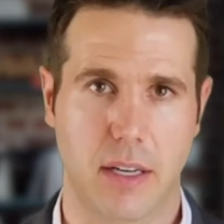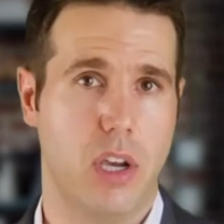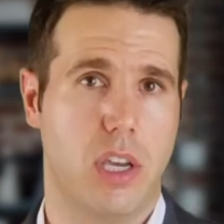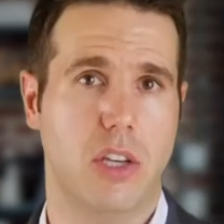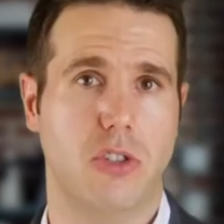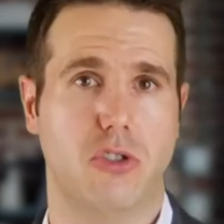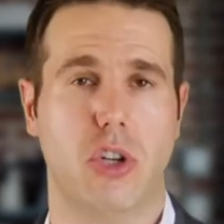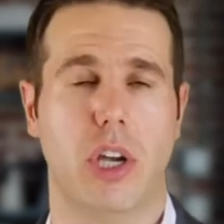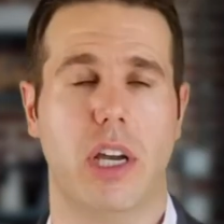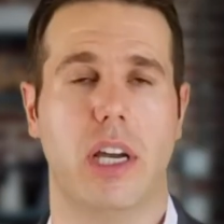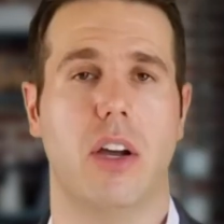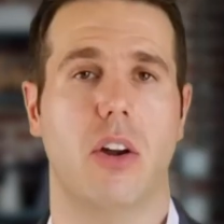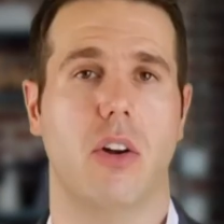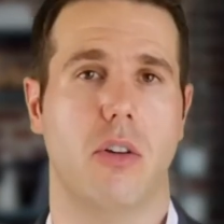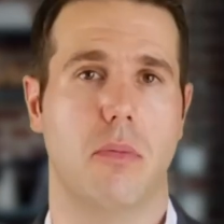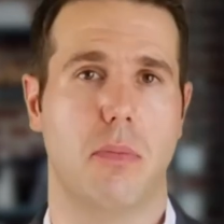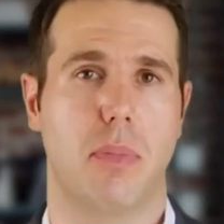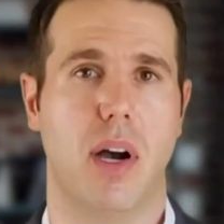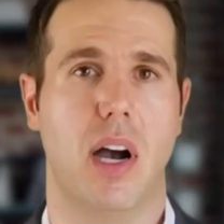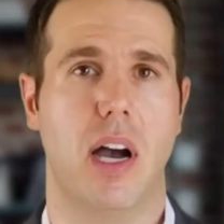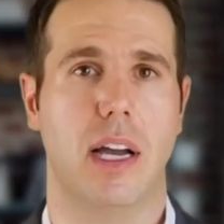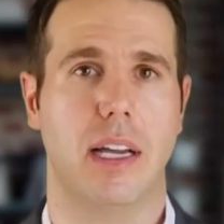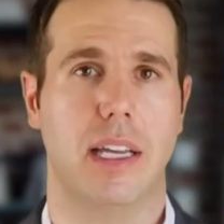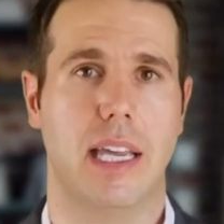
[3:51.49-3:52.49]
You can check out our
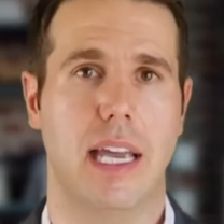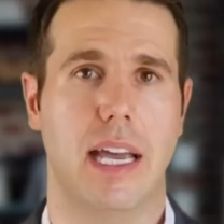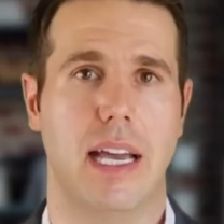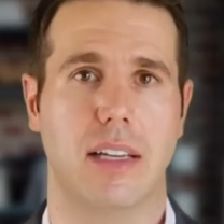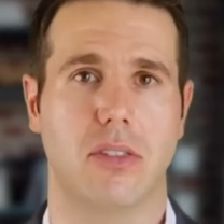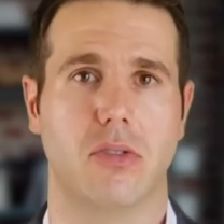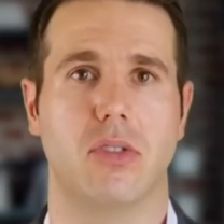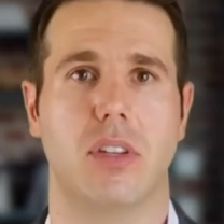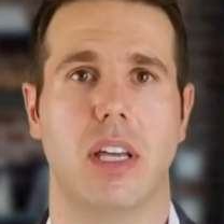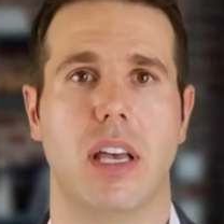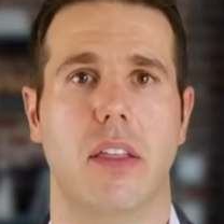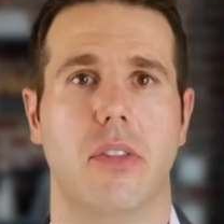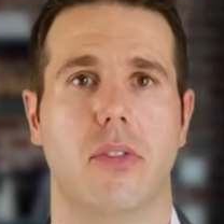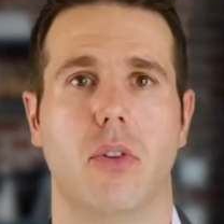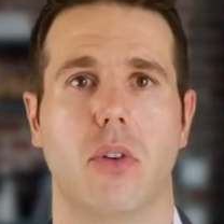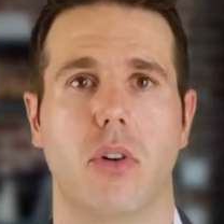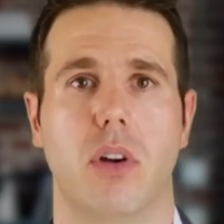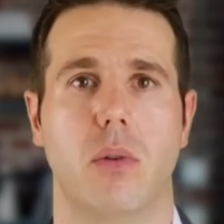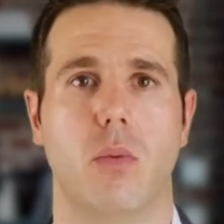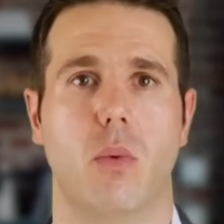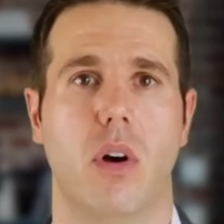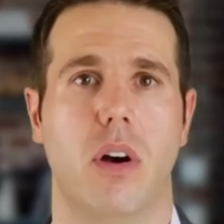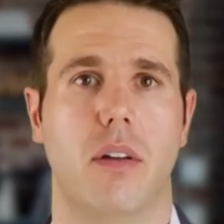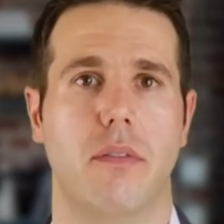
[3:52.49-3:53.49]
podcast,
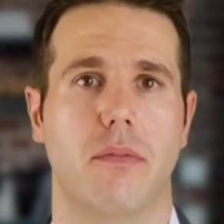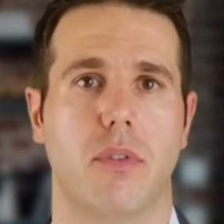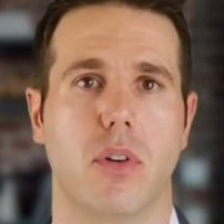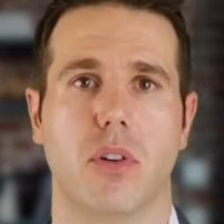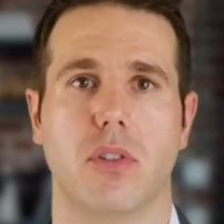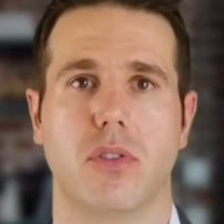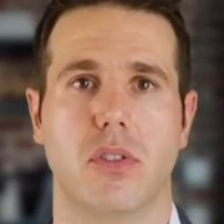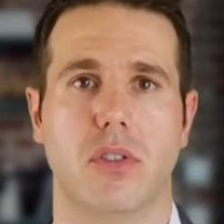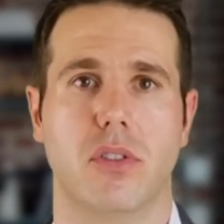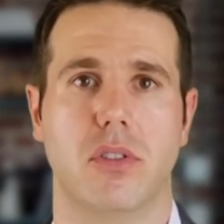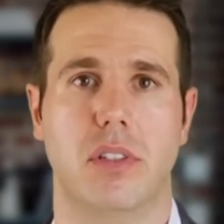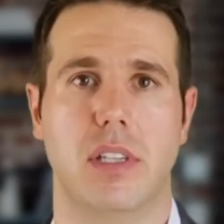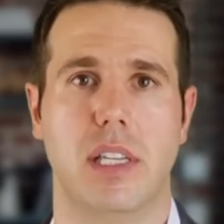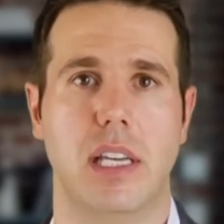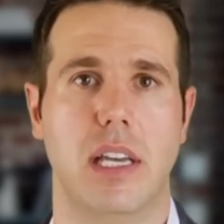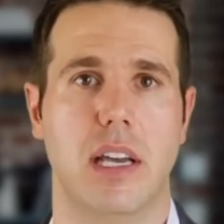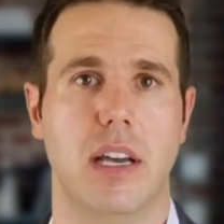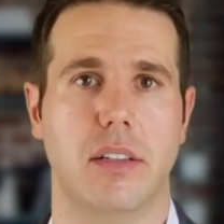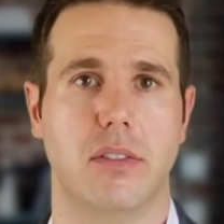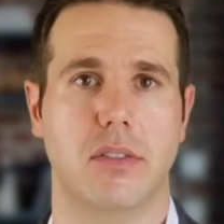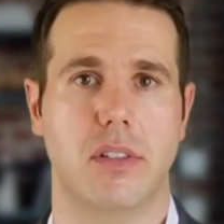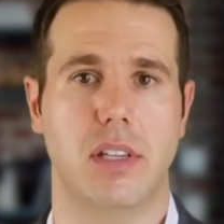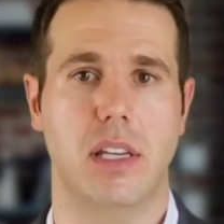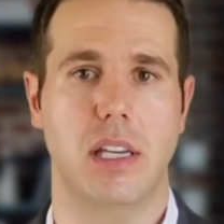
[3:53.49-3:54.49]
1031 versus
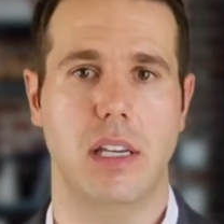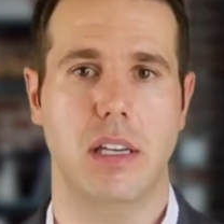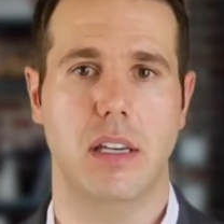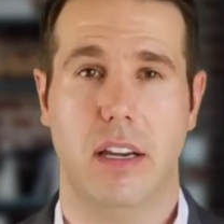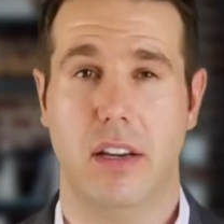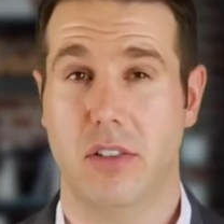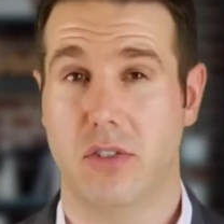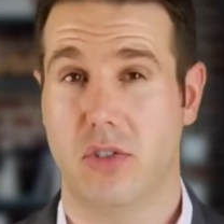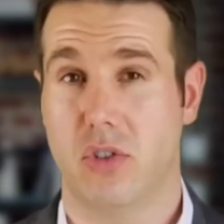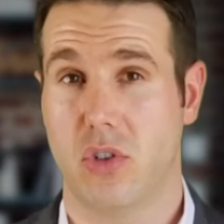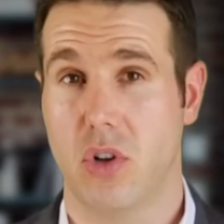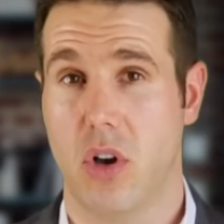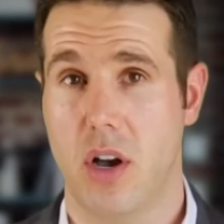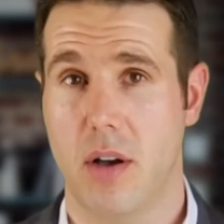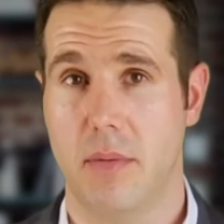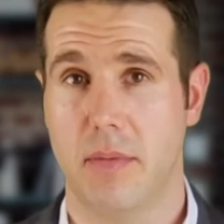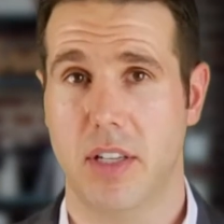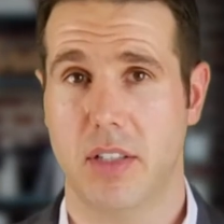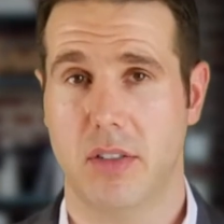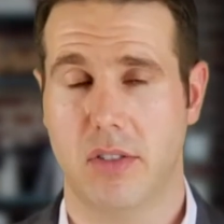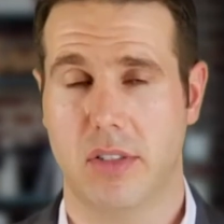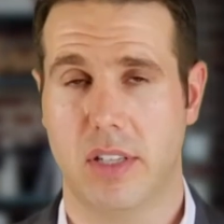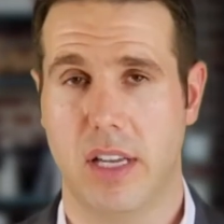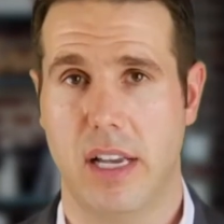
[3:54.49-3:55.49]
DST. In
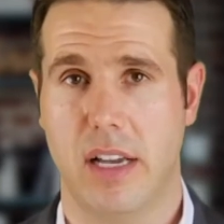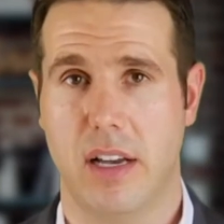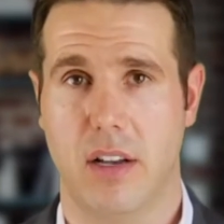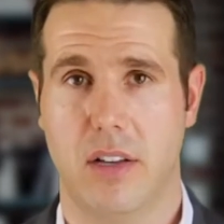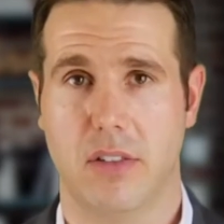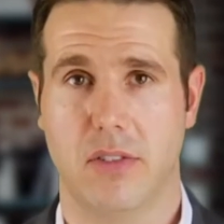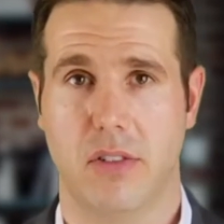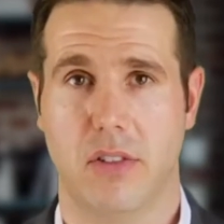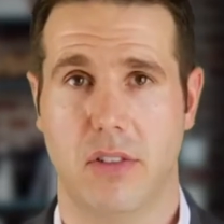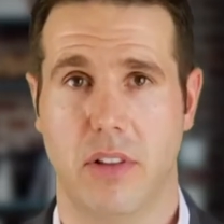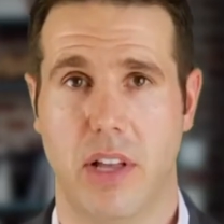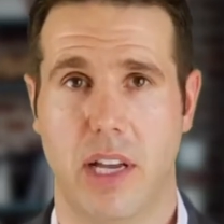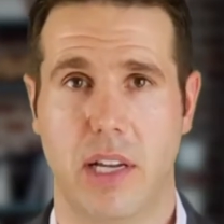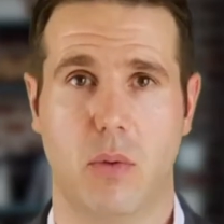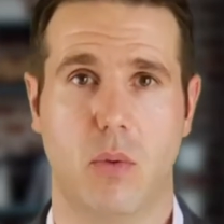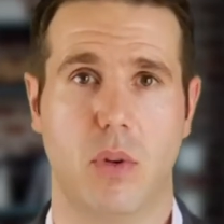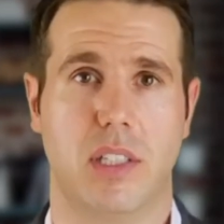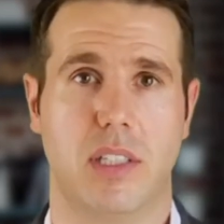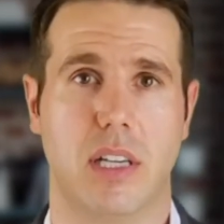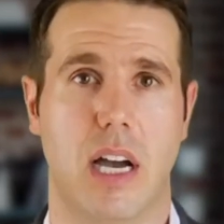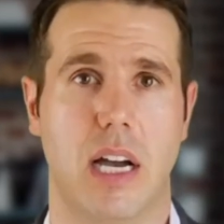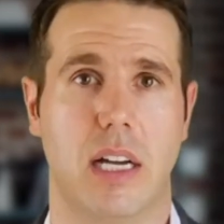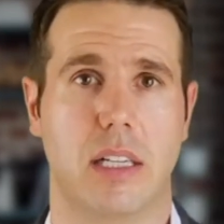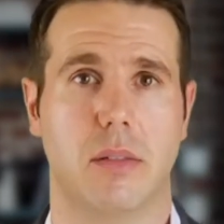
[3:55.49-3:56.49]
installment sales, like we
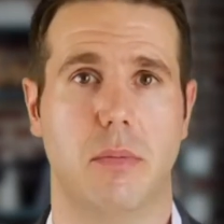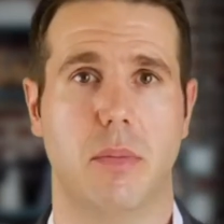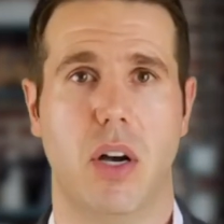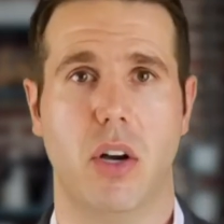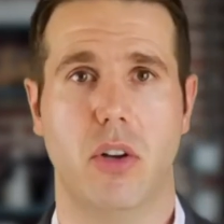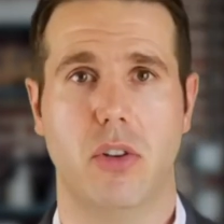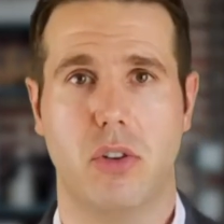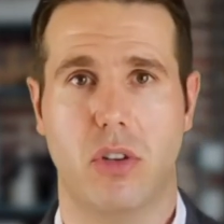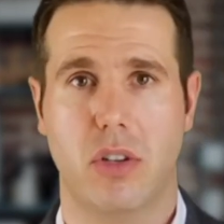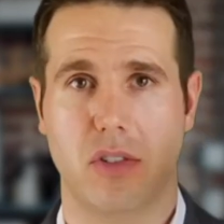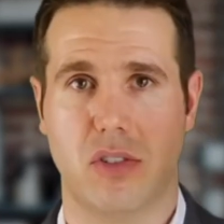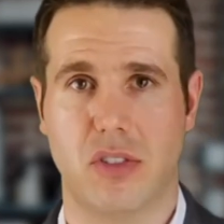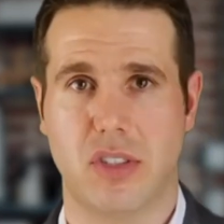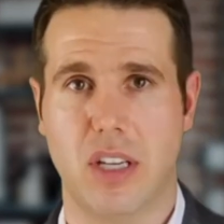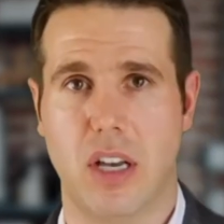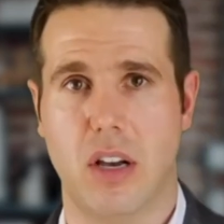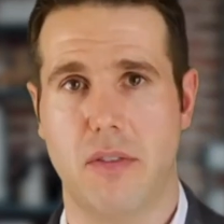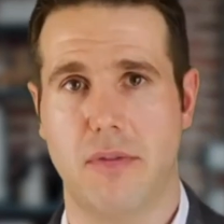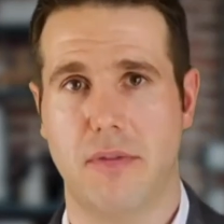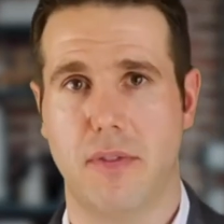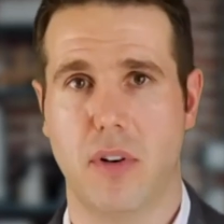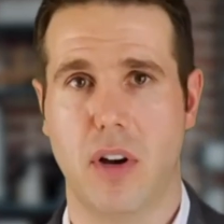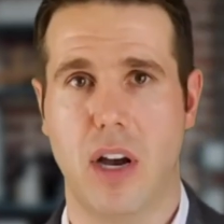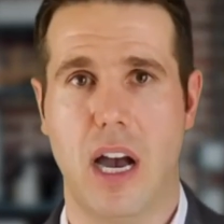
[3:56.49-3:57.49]
talked about, you can sell
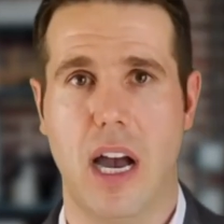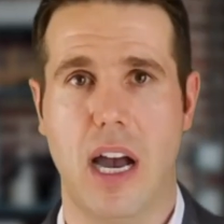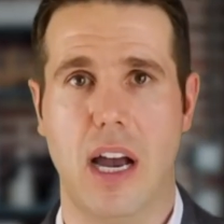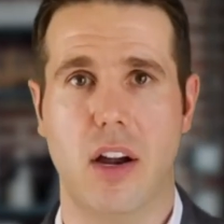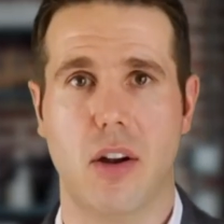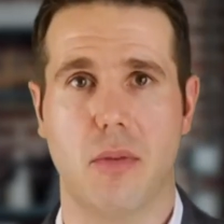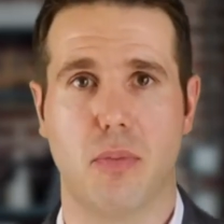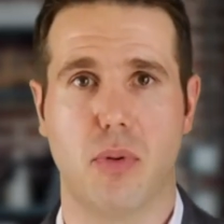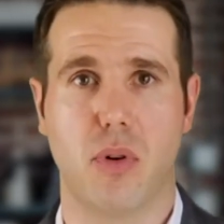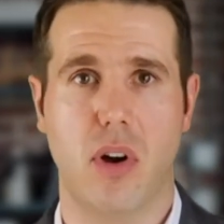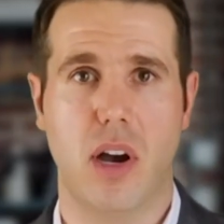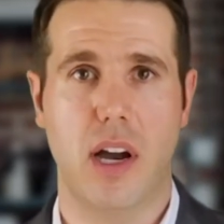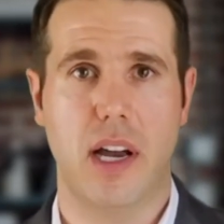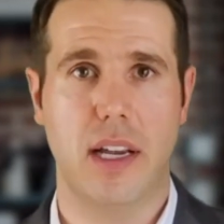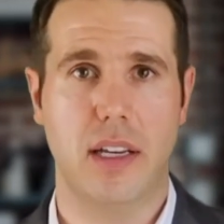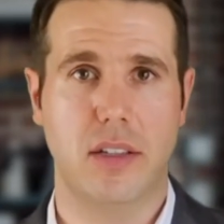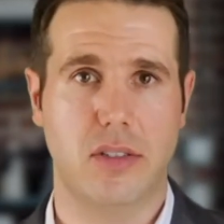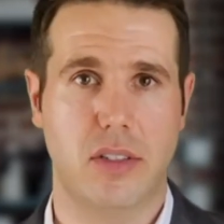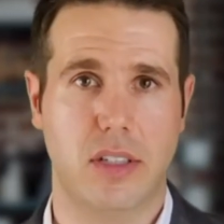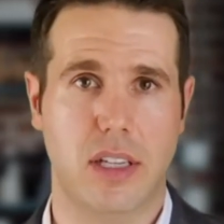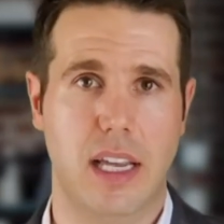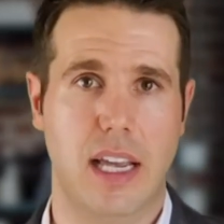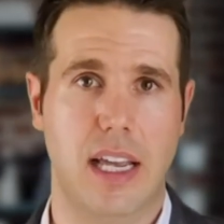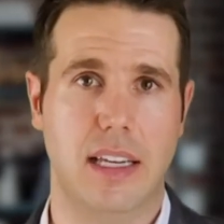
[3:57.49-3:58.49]
for a higher
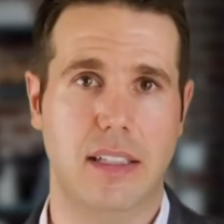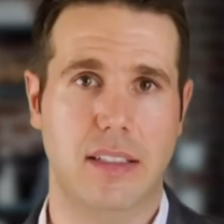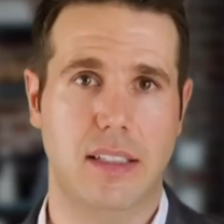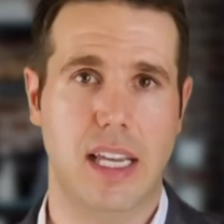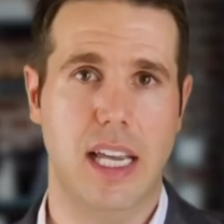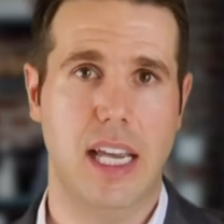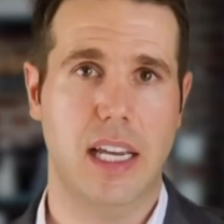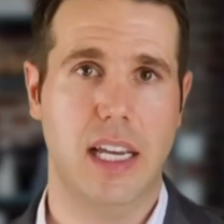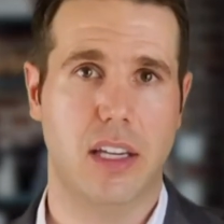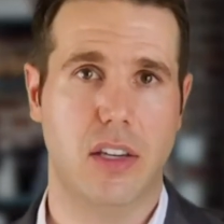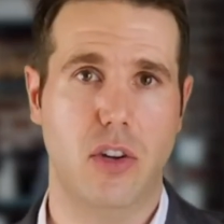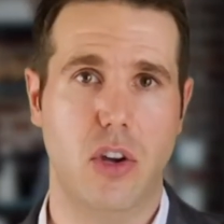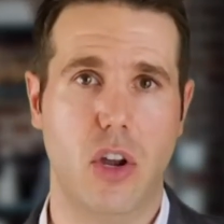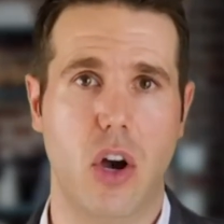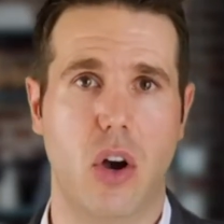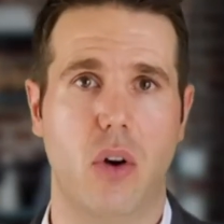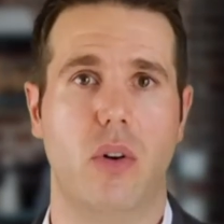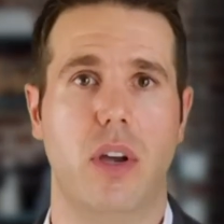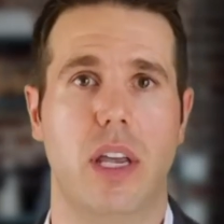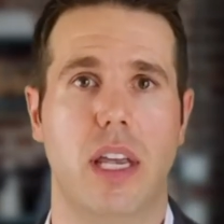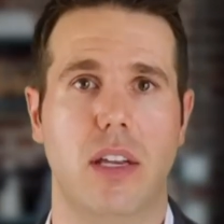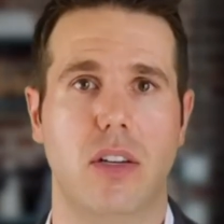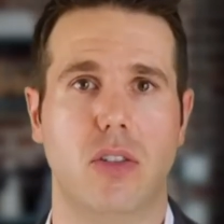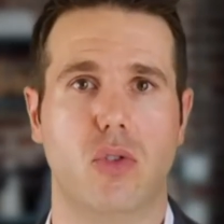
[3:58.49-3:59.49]
price and take
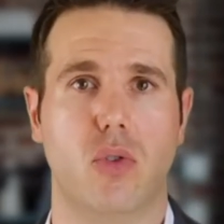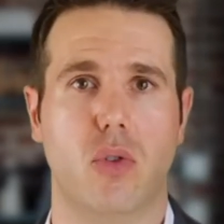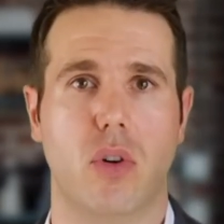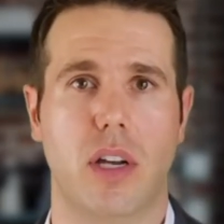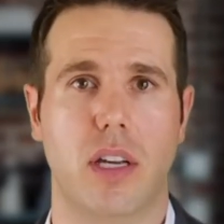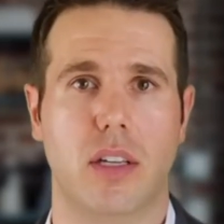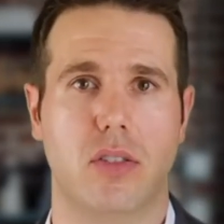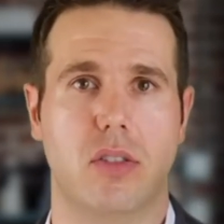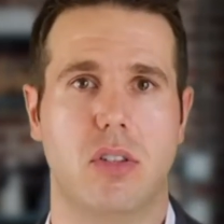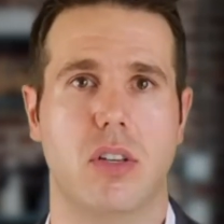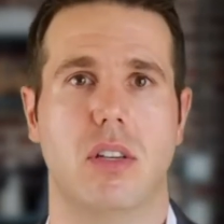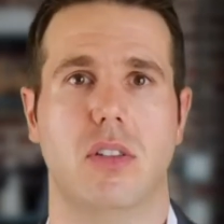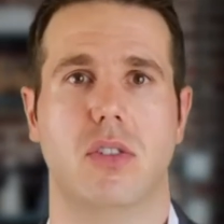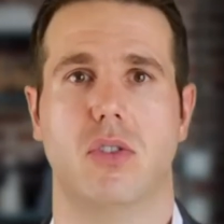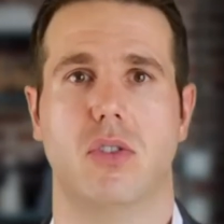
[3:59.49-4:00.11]
no interest